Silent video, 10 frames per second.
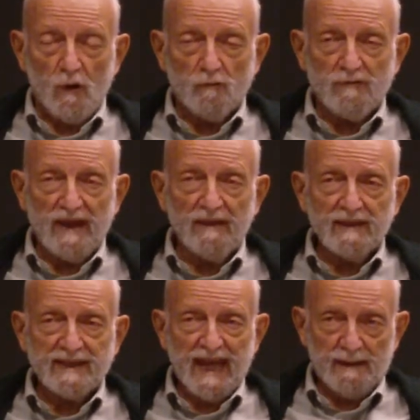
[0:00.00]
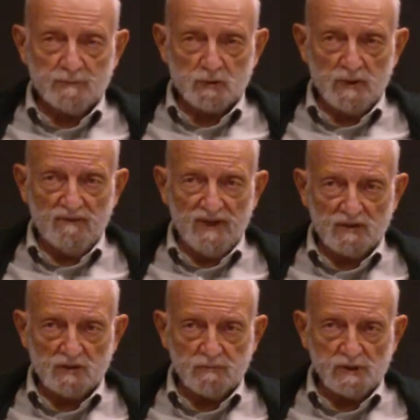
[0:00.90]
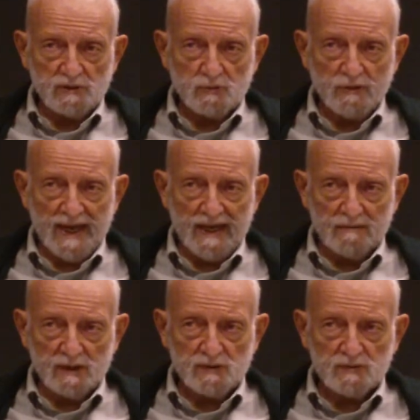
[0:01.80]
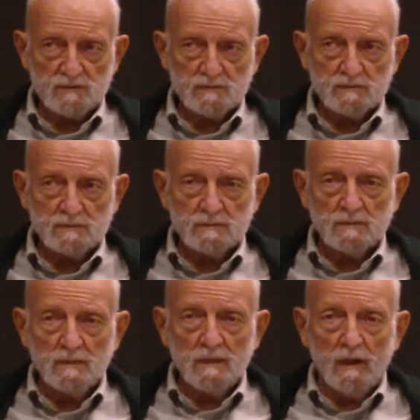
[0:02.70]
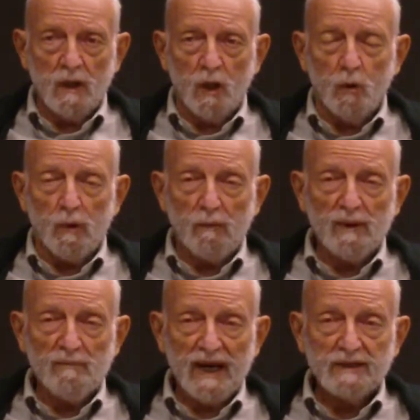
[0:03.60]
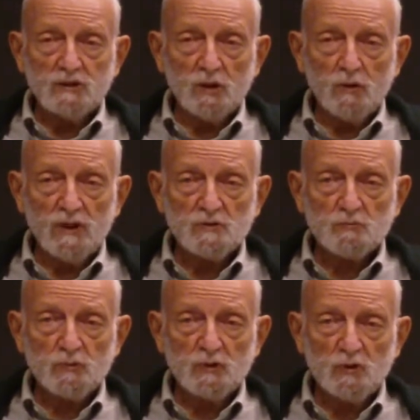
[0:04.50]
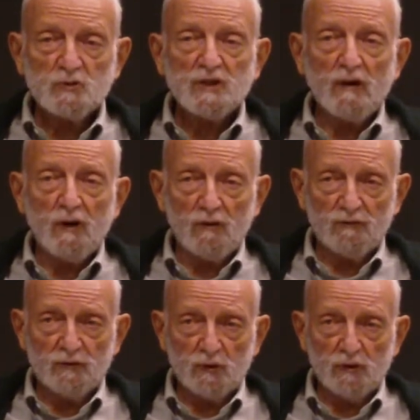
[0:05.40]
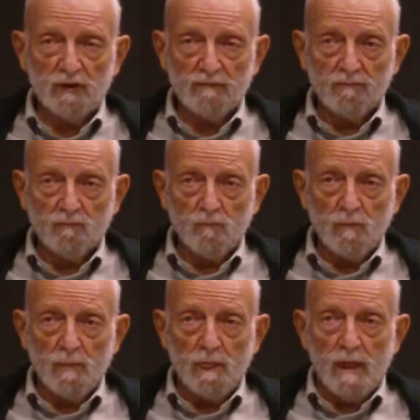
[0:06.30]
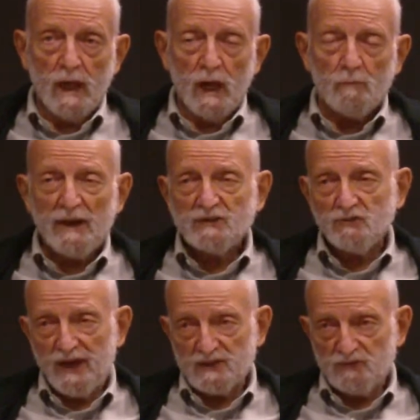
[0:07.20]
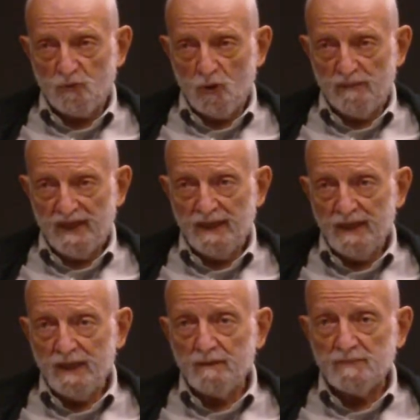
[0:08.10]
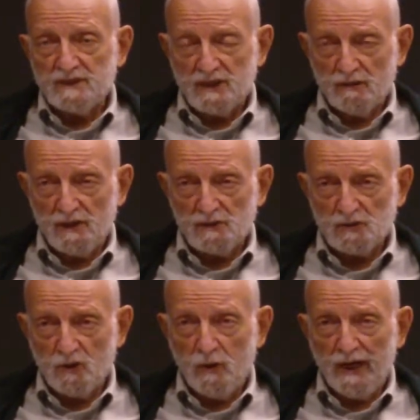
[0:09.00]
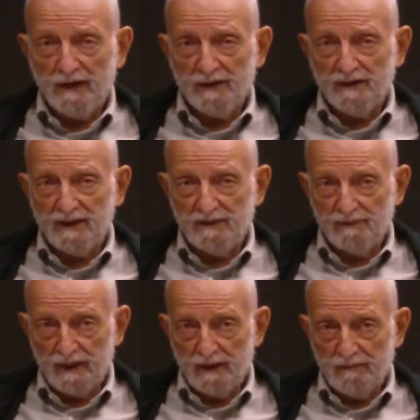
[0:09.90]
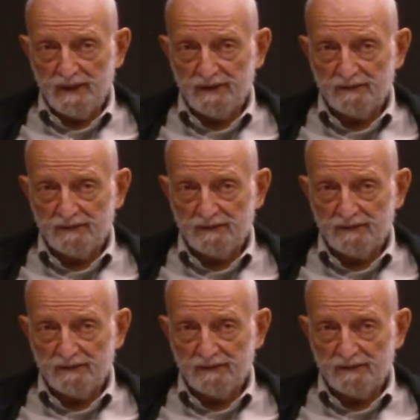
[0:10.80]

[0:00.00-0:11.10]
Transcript: Rather than capturing vegetables or animals, what we might do is produce our own food by transforming materials acquired in the environment.